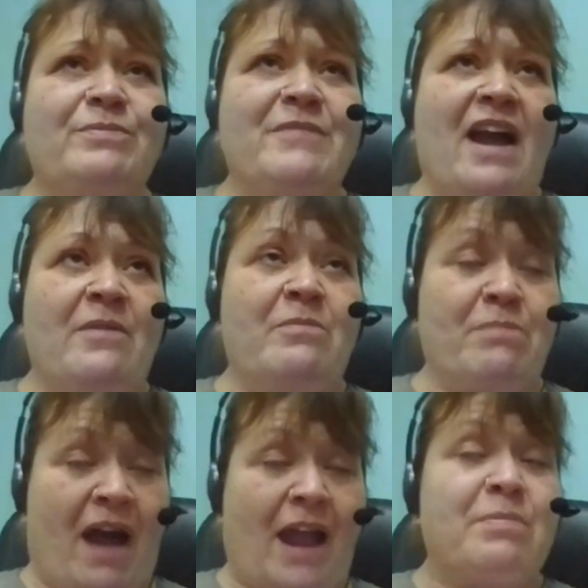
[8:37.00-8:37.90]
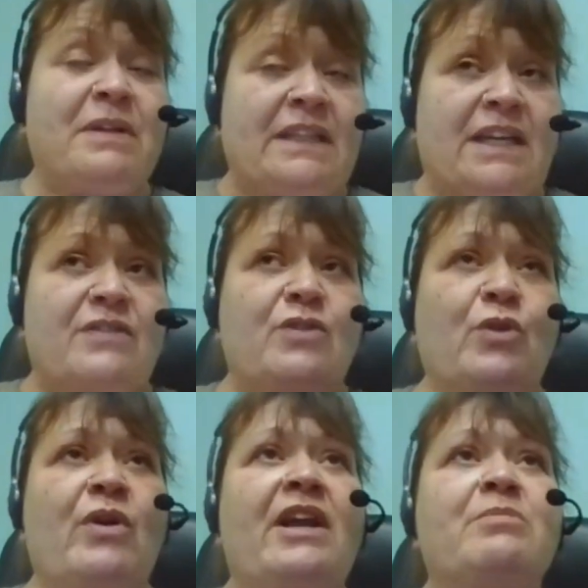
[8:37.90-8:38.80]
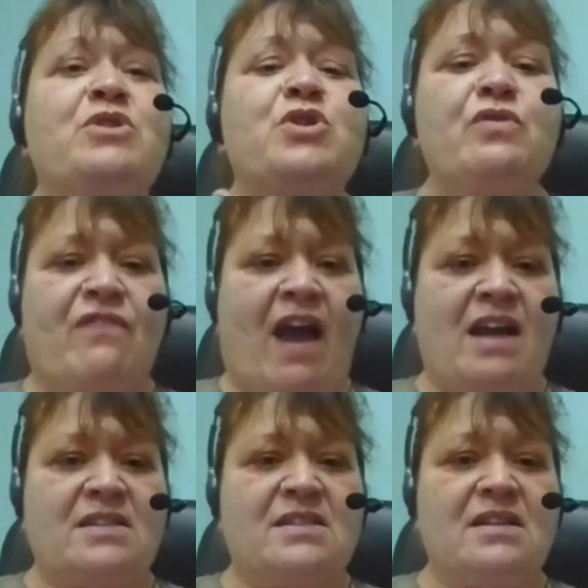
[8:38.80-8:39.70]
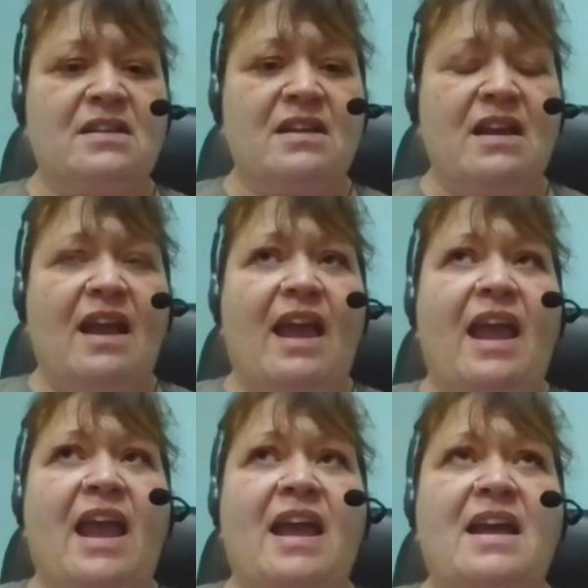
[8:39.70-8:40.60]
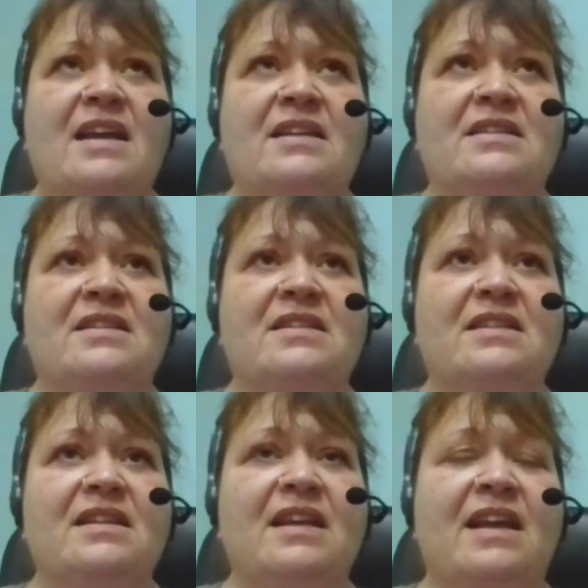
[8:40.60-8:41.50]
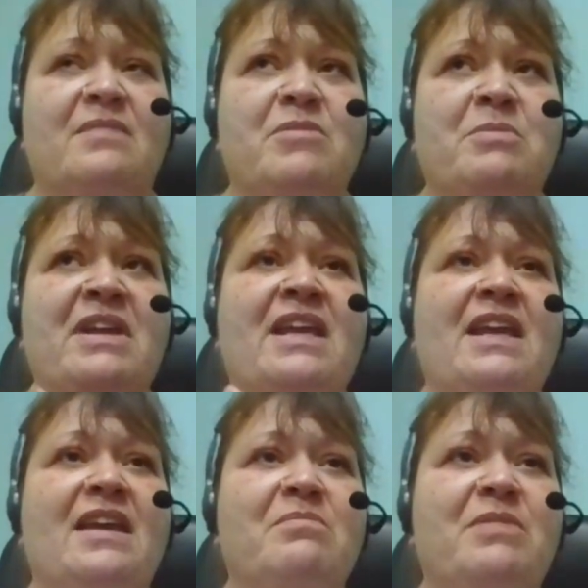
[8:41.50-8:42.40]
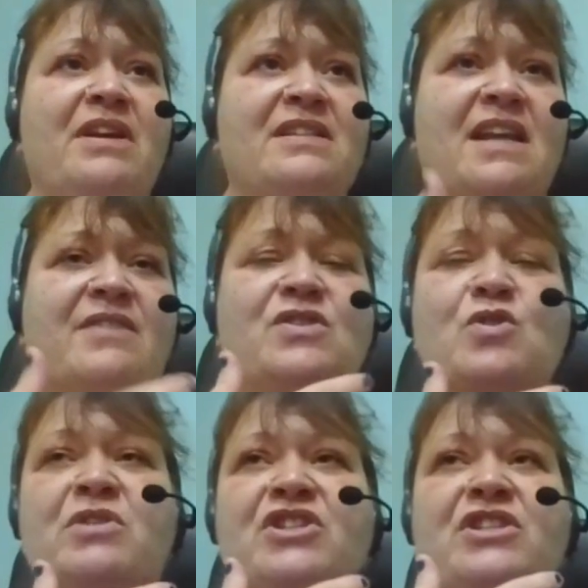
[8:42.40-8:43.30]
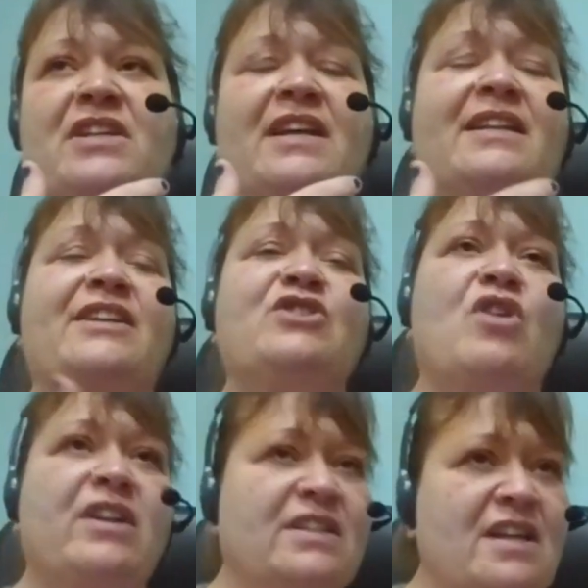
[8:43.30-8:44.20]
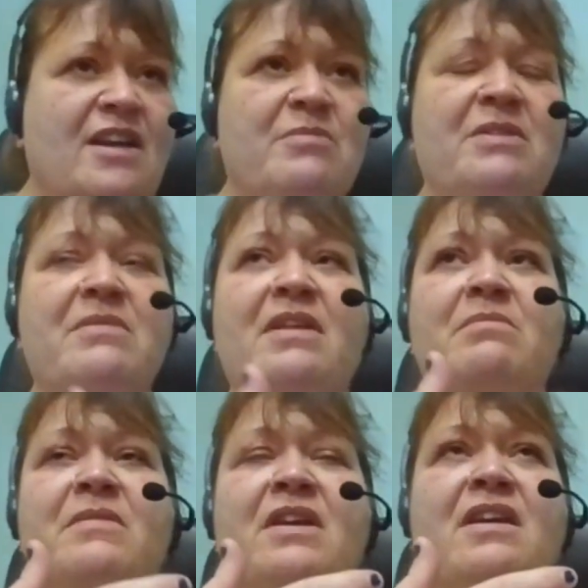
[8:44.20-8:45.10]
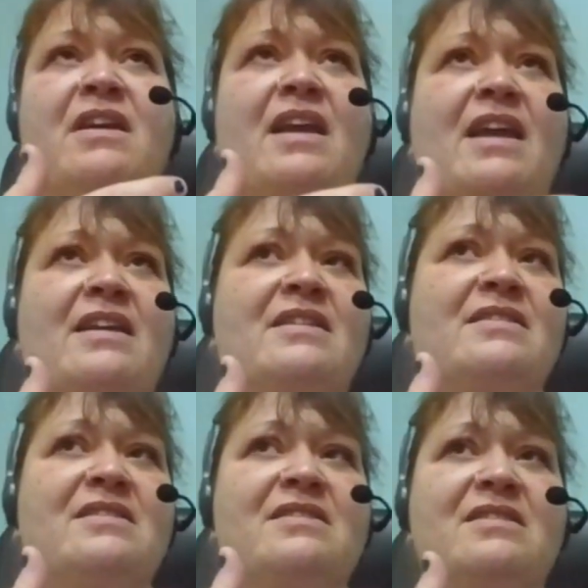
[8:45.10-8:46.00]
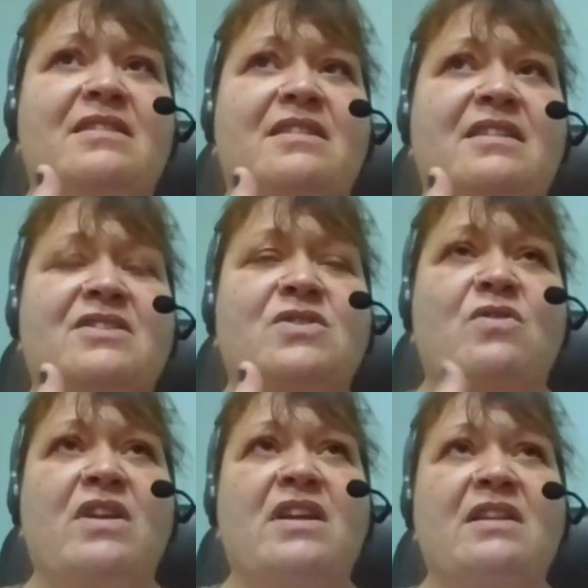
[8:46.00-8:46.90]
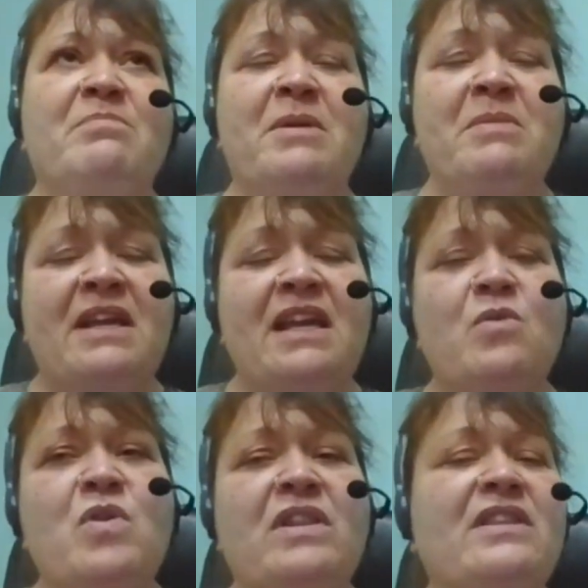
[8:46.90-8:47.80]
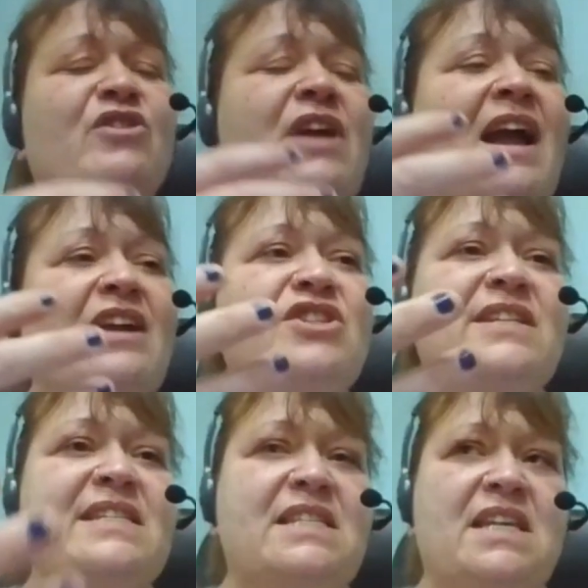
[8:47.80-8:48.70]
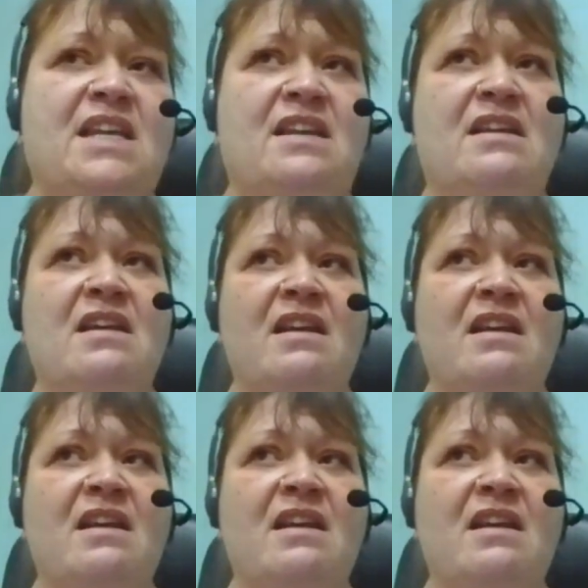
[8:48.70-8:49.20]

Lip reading: I believe, growing up too fast and mimicking, because they have so much like electronic time and so on, mimicking what they're actually seeing.